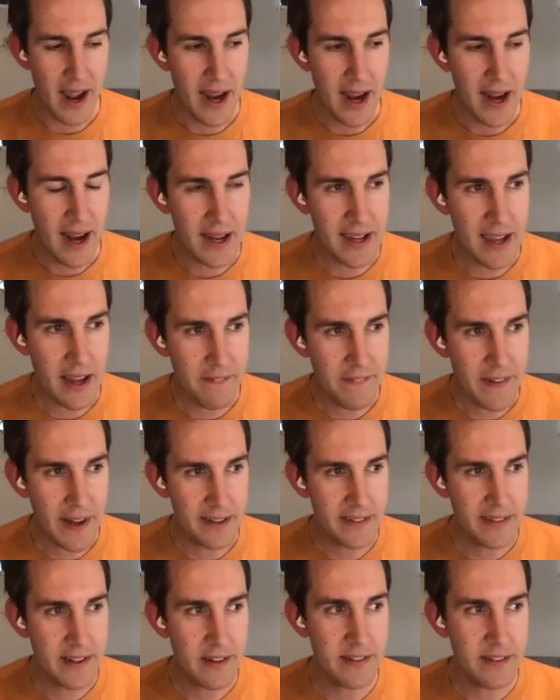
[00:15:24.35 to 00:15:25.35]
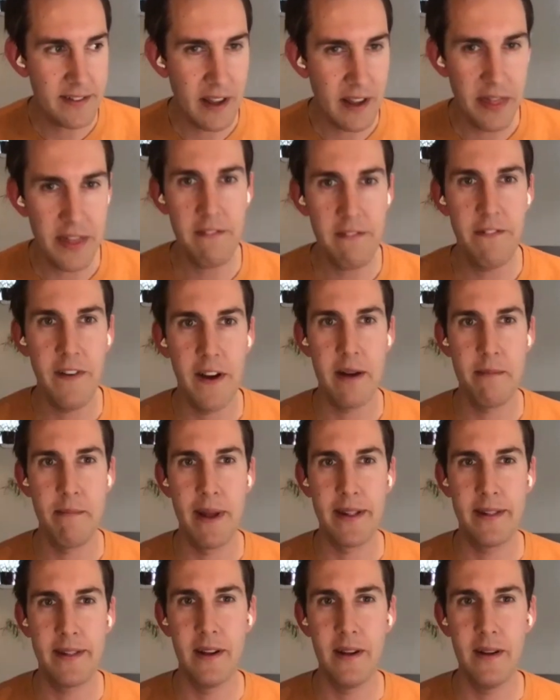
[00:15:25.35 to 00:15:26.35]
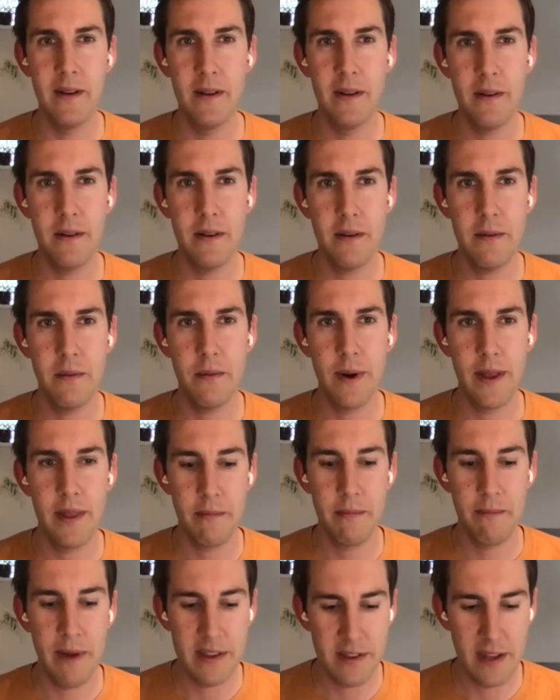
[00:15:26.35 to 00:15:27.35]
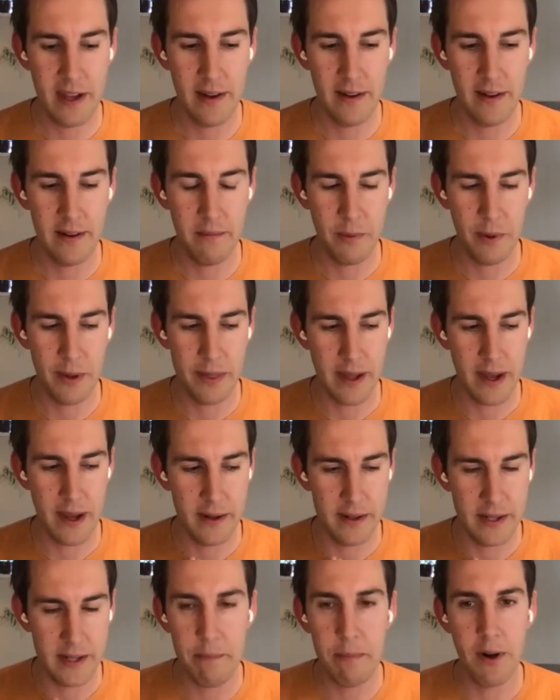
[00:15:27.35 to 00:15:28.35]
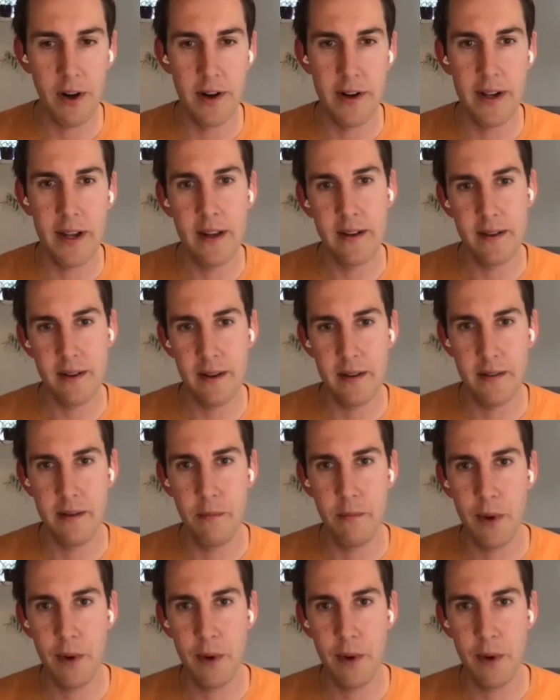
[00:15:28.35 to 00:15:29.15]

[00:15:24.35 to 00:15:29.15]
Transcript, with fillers: I kind of feel like there's something fundamental with machine with uh, deep learning and uh,